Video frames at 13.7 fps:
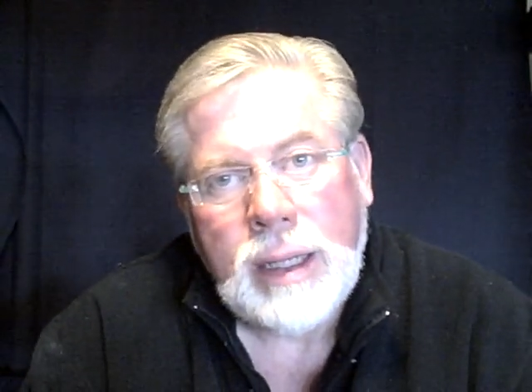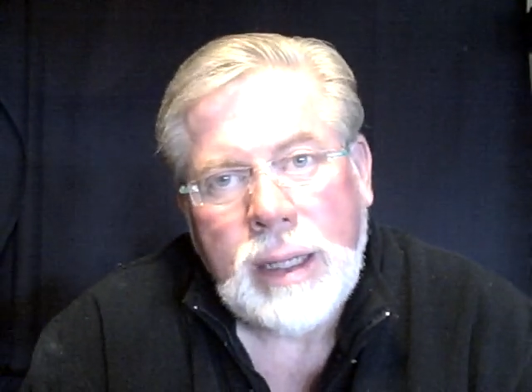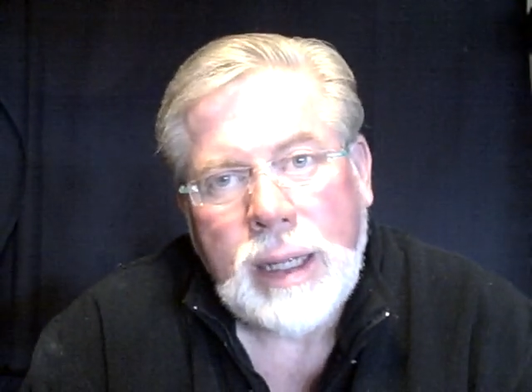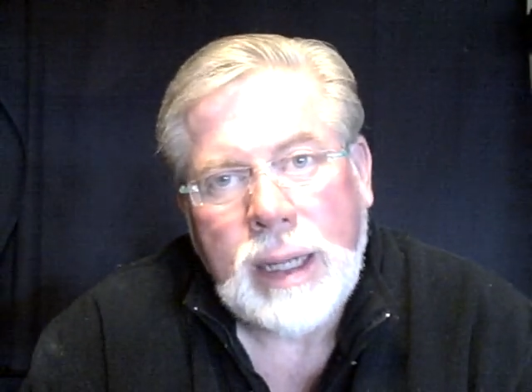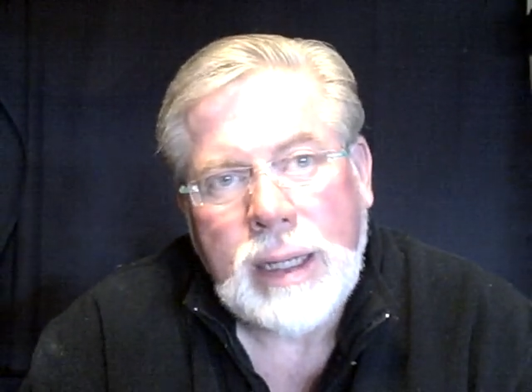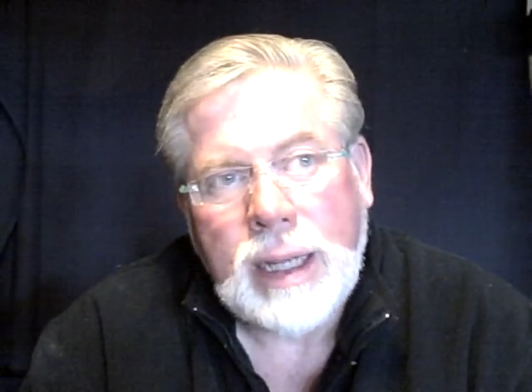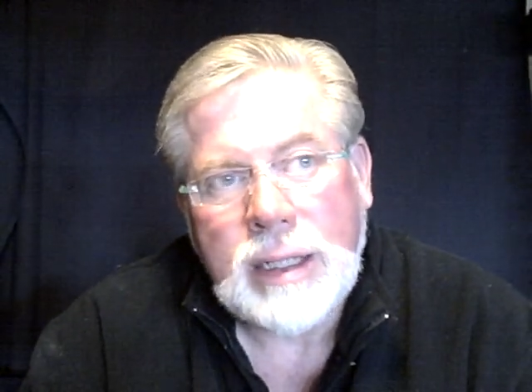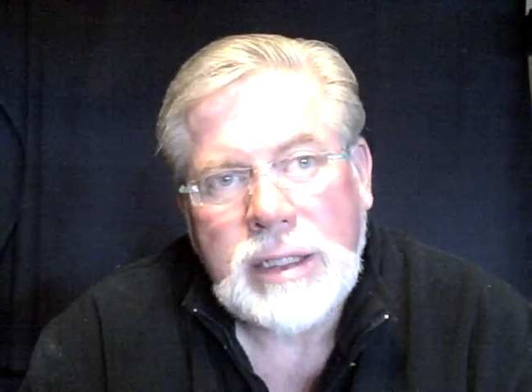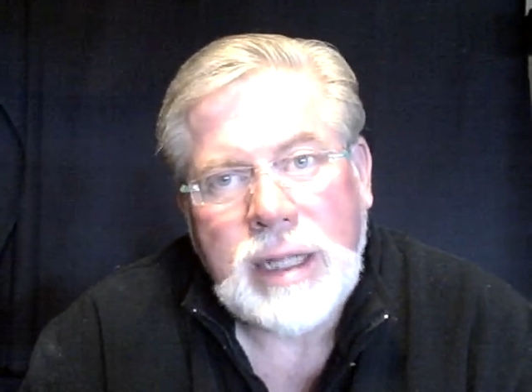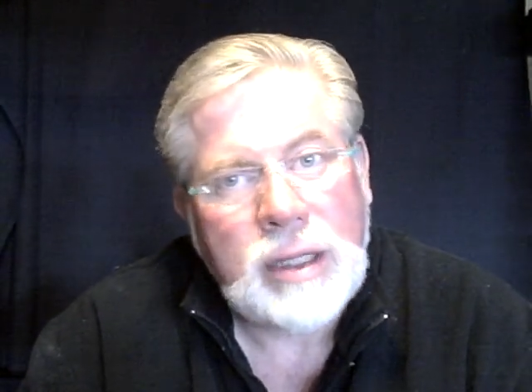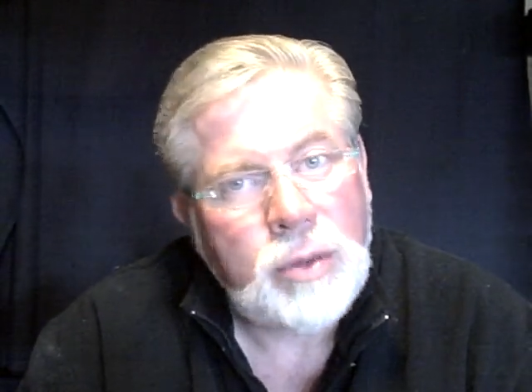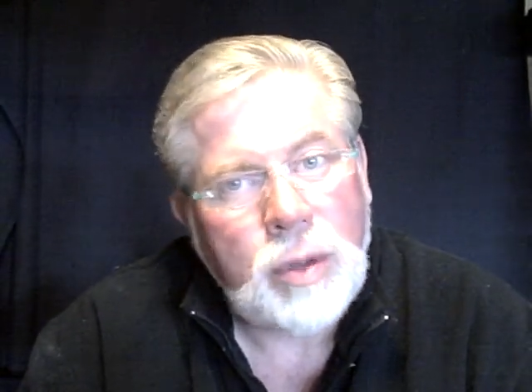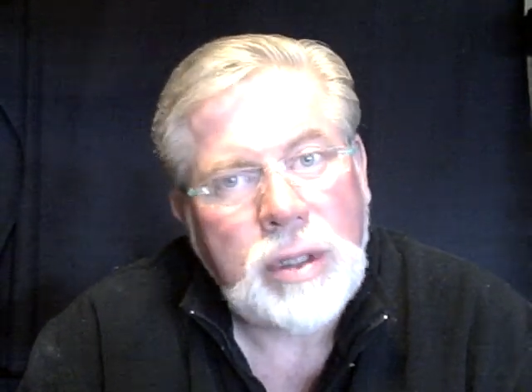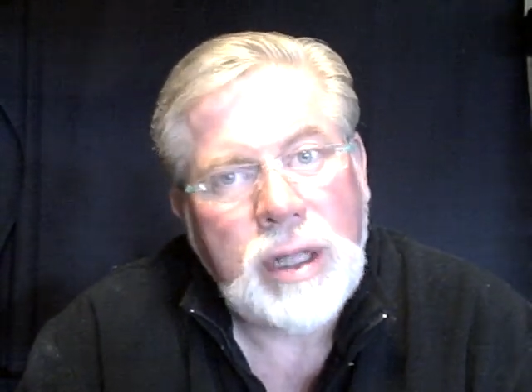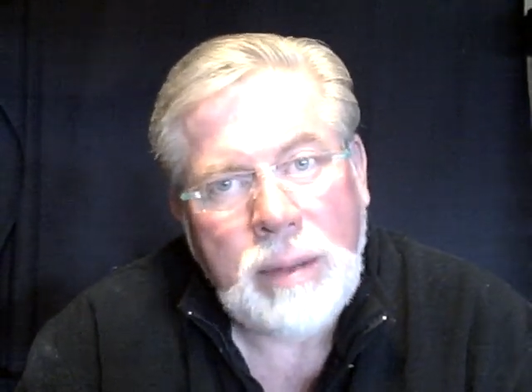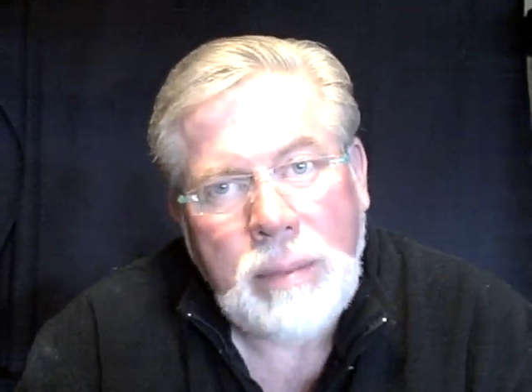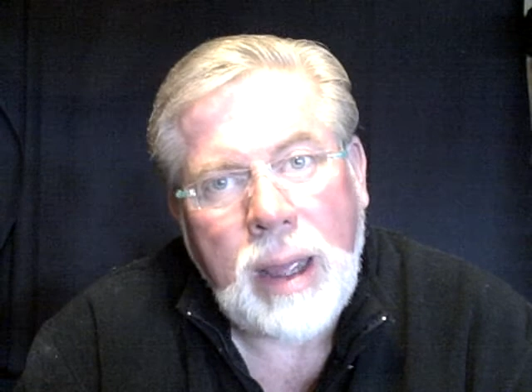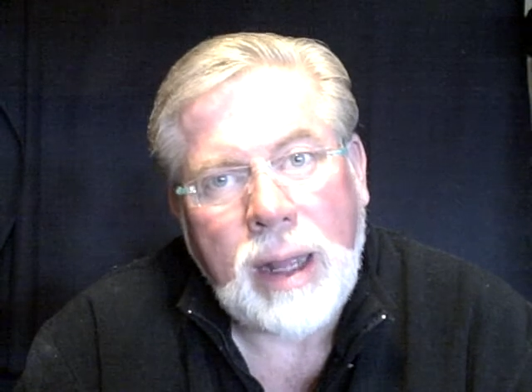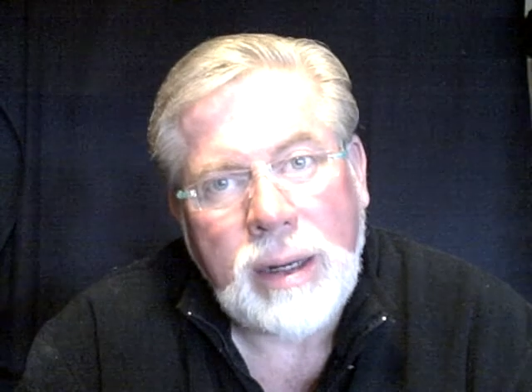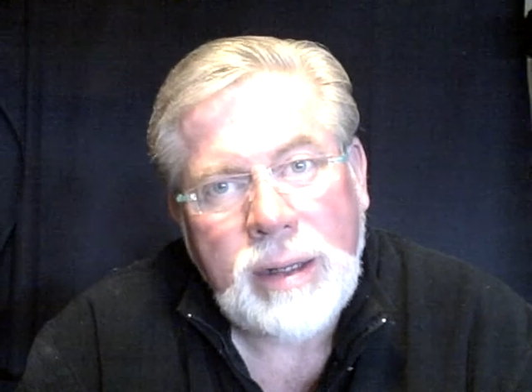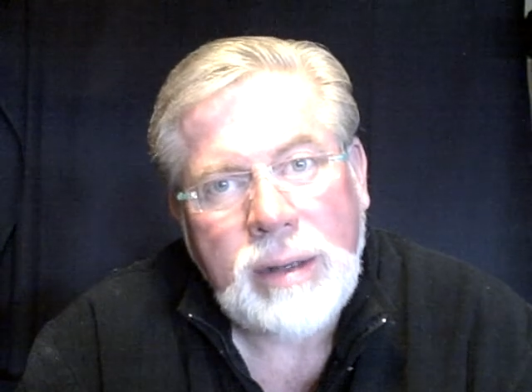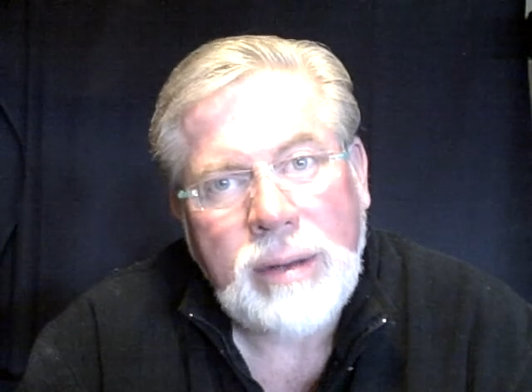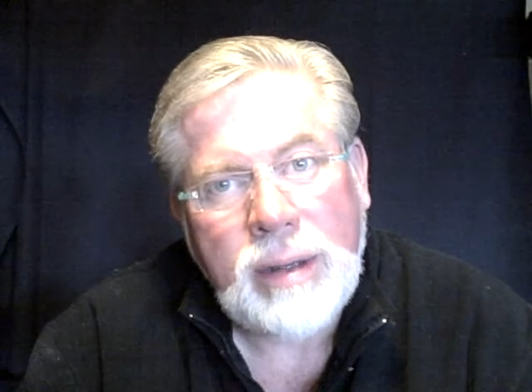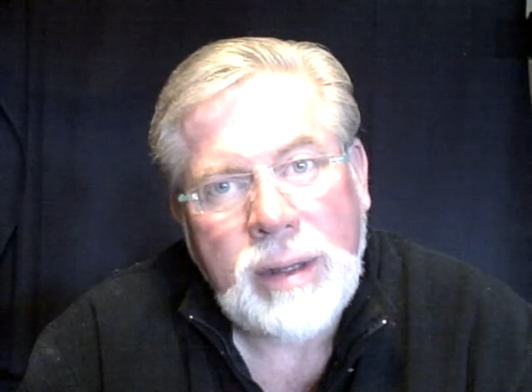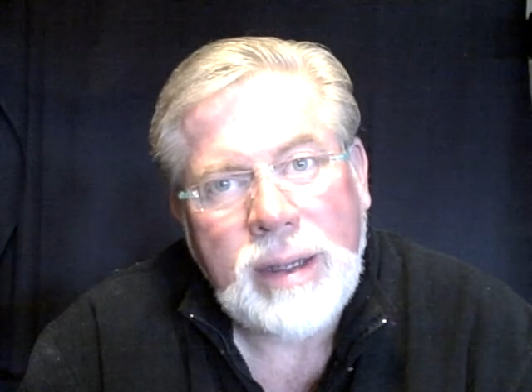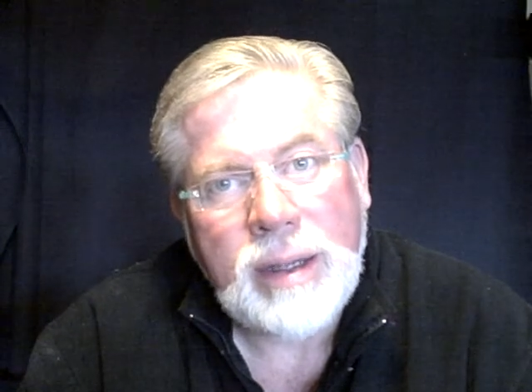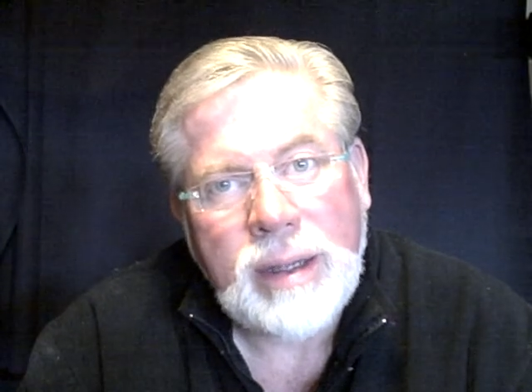I guess that's what they meant.
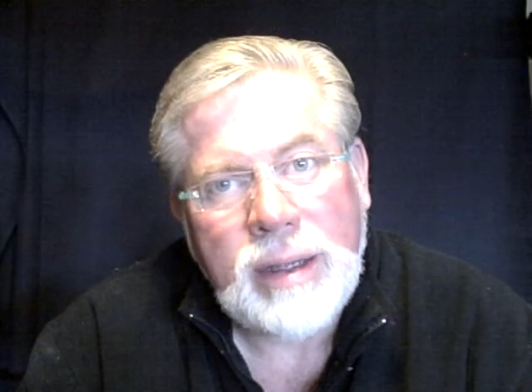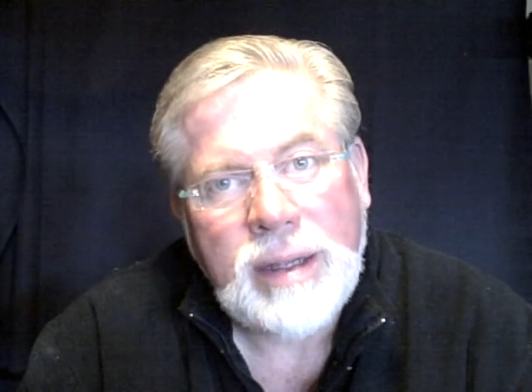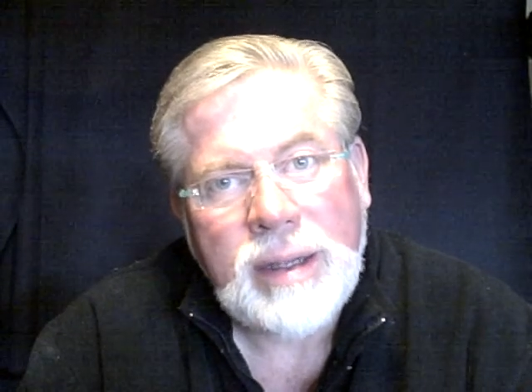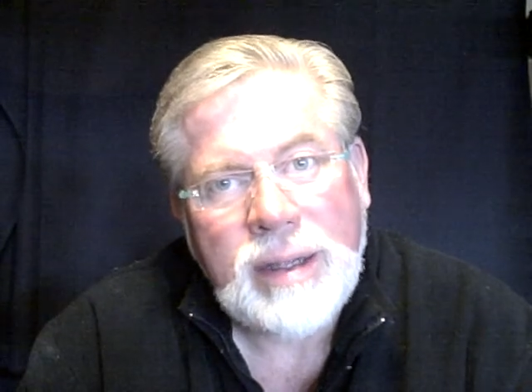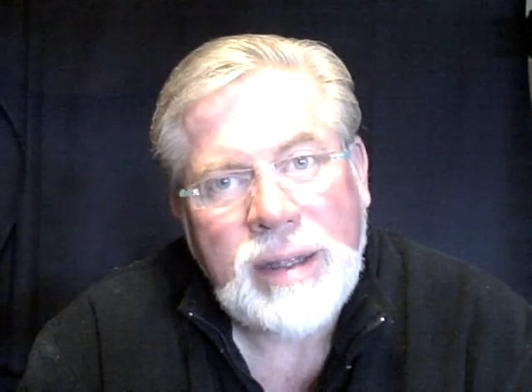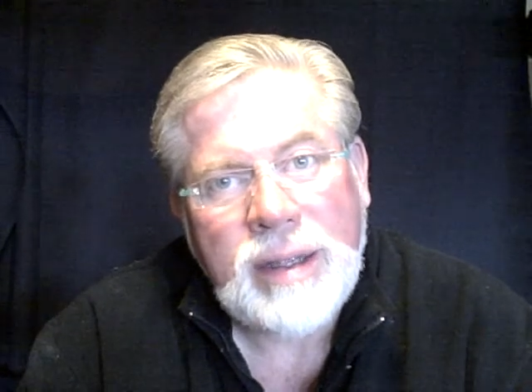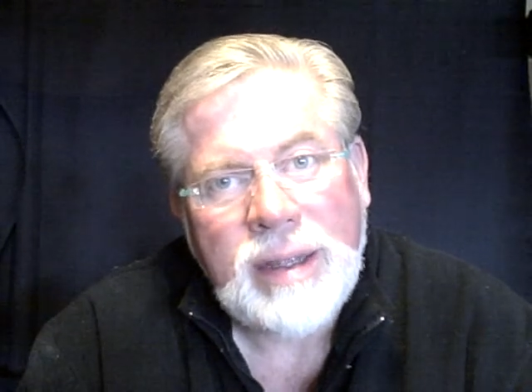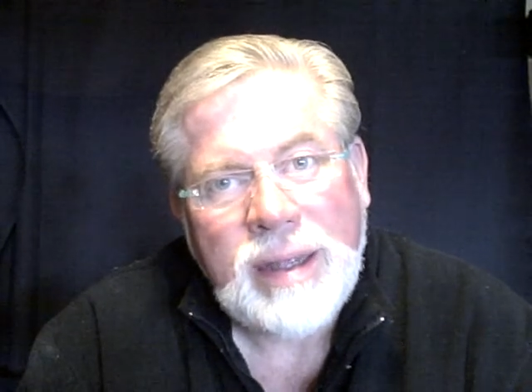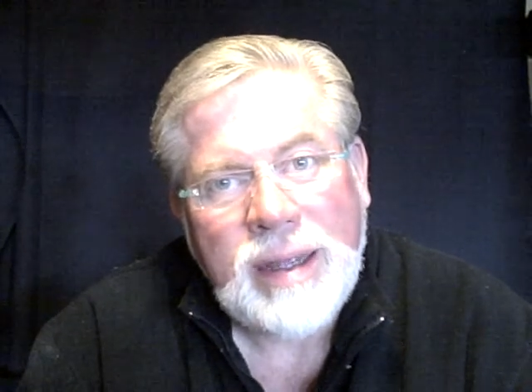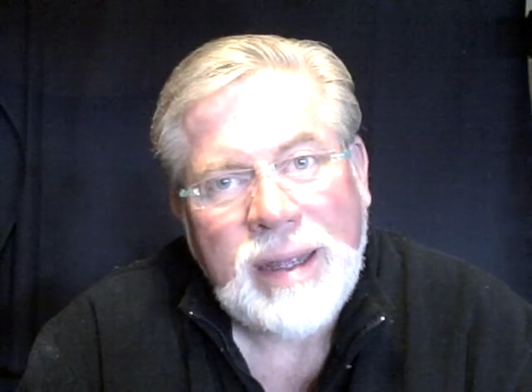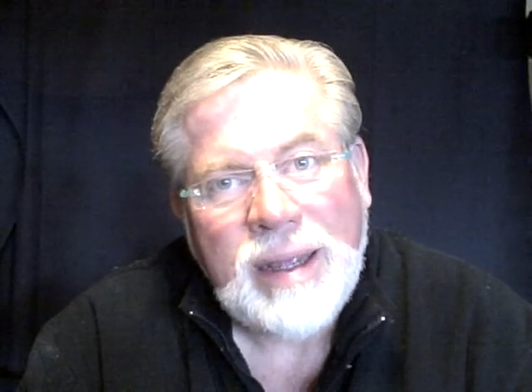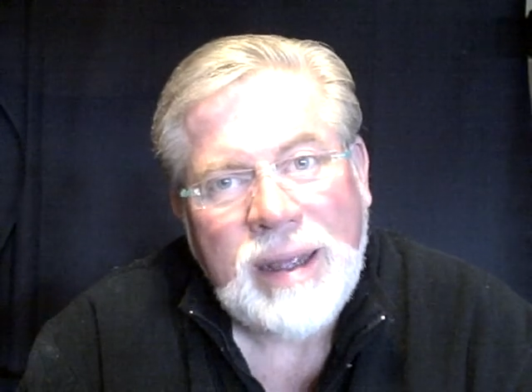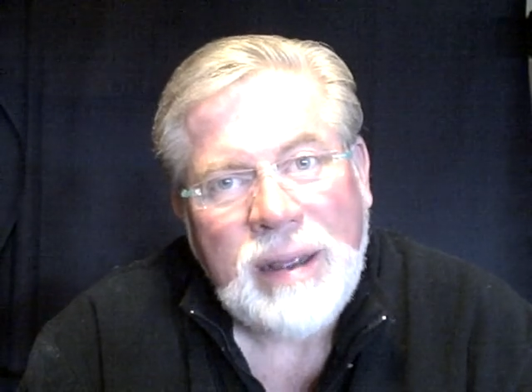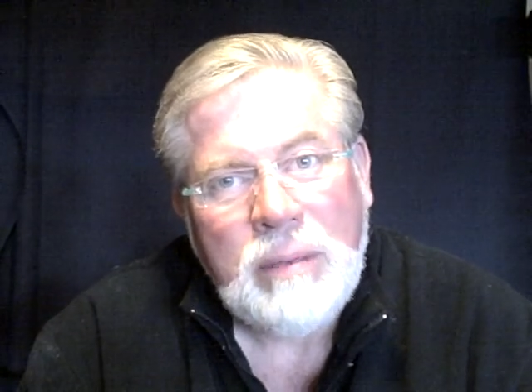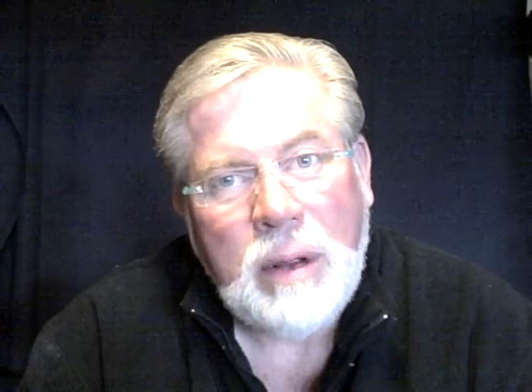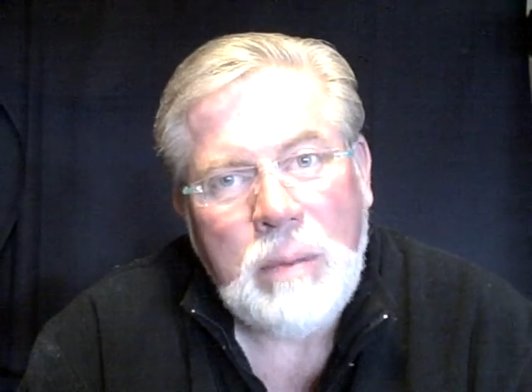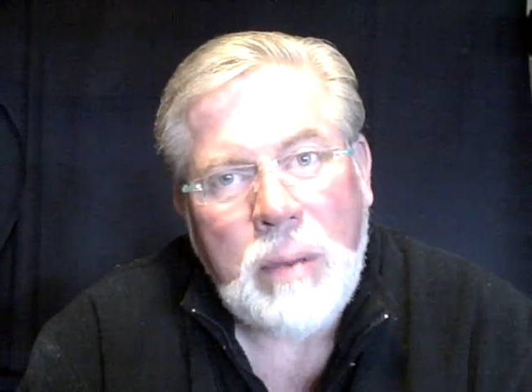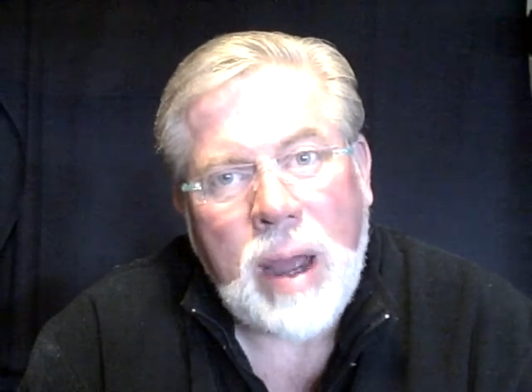But